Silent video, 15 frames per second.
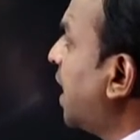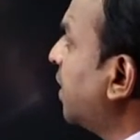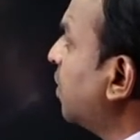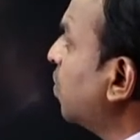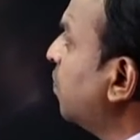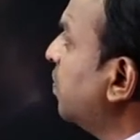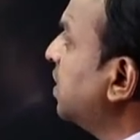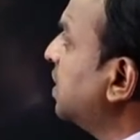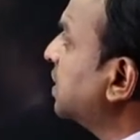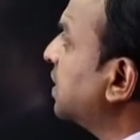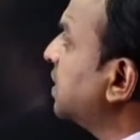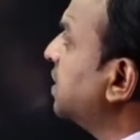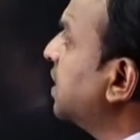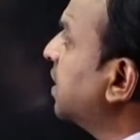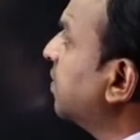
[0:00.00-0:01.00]
that rule we will
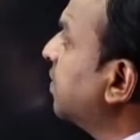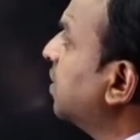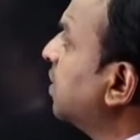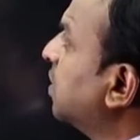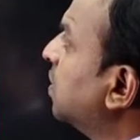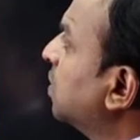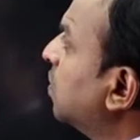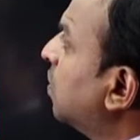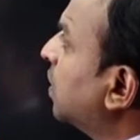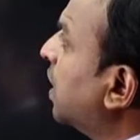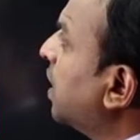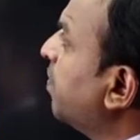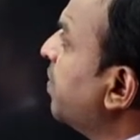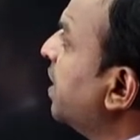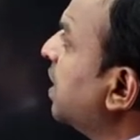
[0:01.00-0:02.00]
discuss dear.
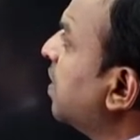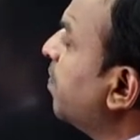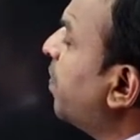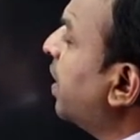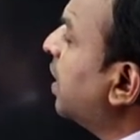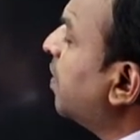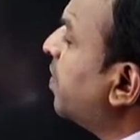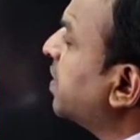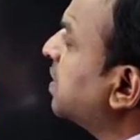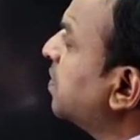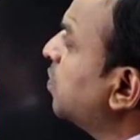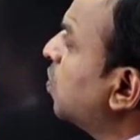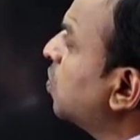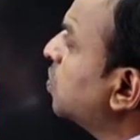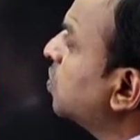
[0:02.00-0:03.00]
Okay, meeting point of
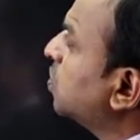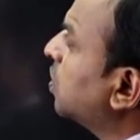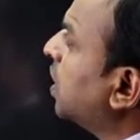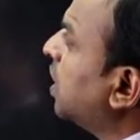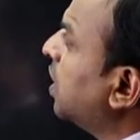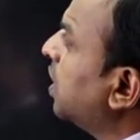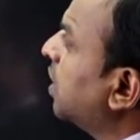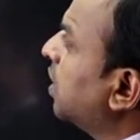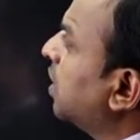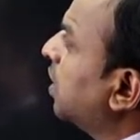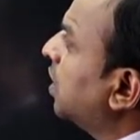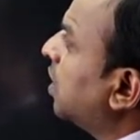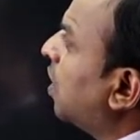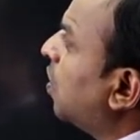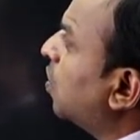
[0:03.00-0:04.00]
asymptotes, okay.
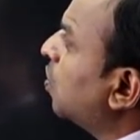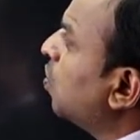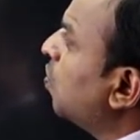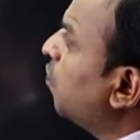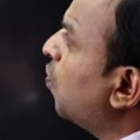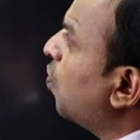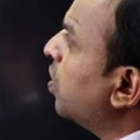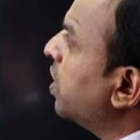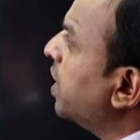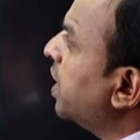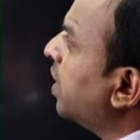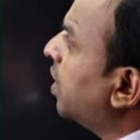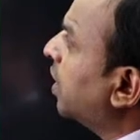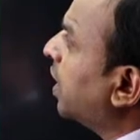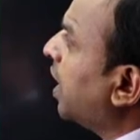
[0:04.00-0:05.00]
Now rule four
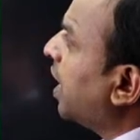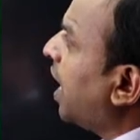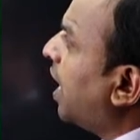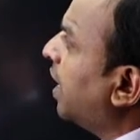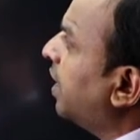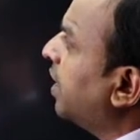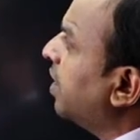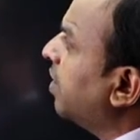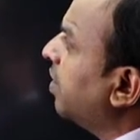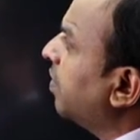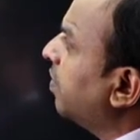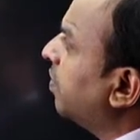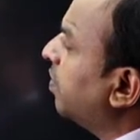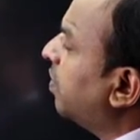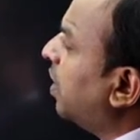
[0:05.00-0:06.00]
dear, okay, already
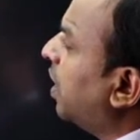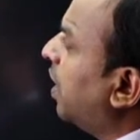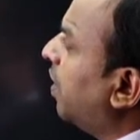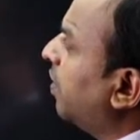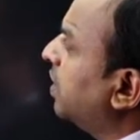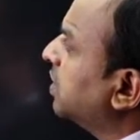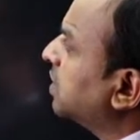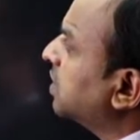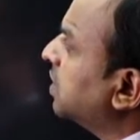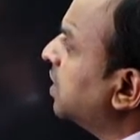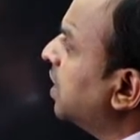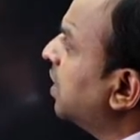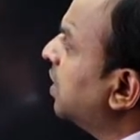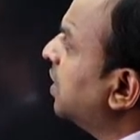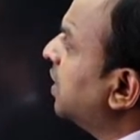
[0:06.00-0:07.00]
I uh, discussed
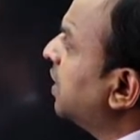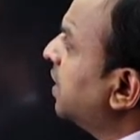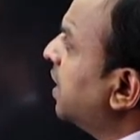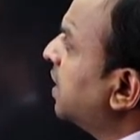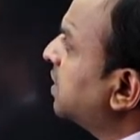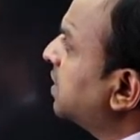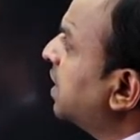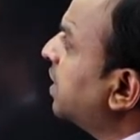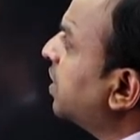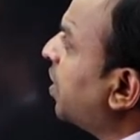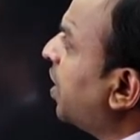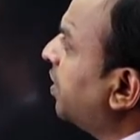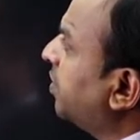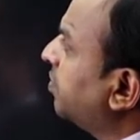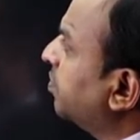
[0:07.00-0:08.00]
here. Yes,
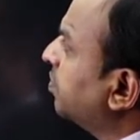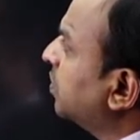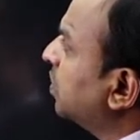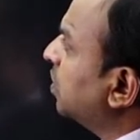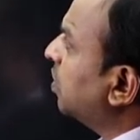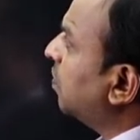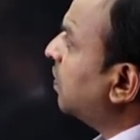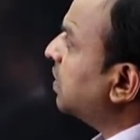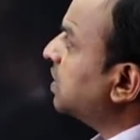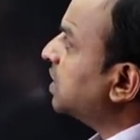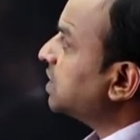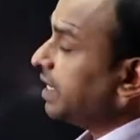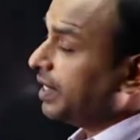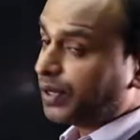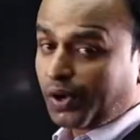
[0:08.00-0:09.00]
centroid. What is
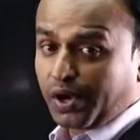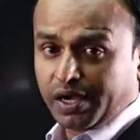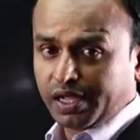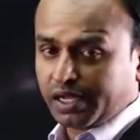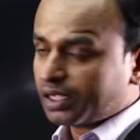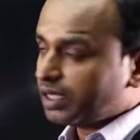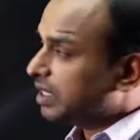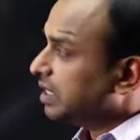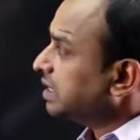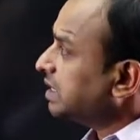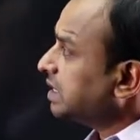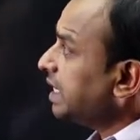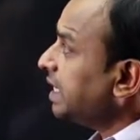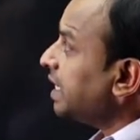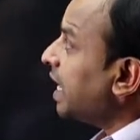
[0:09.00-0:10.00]
a centroid here?
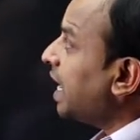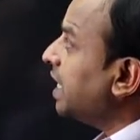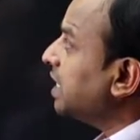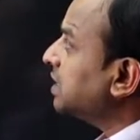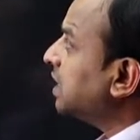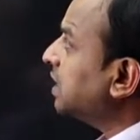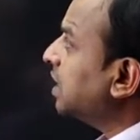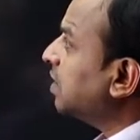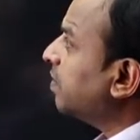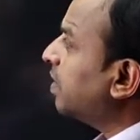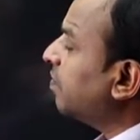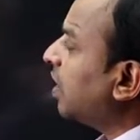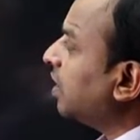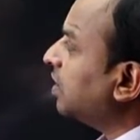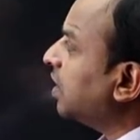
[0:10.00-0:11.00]
Centroid is nothing
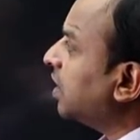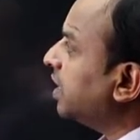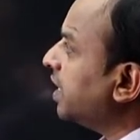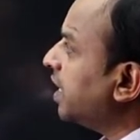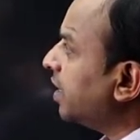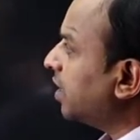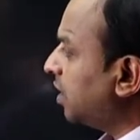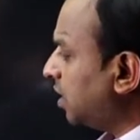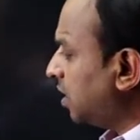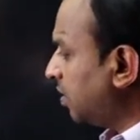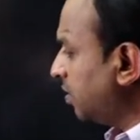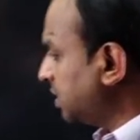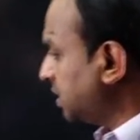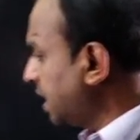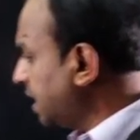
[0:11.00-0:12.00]
but what not here? Uh,